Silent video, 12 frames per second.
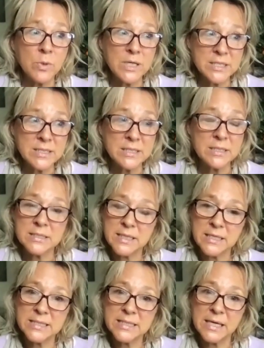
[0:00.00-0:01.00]
words that are
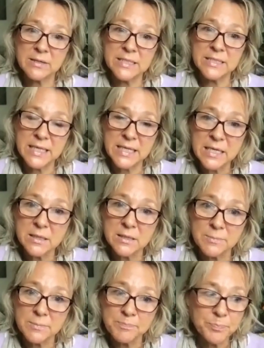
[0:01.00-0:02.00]
sent out to
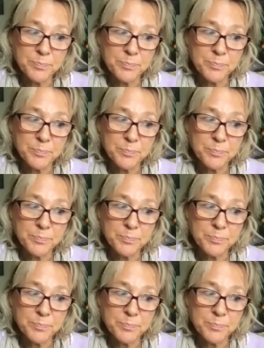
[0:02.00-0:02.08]
heal,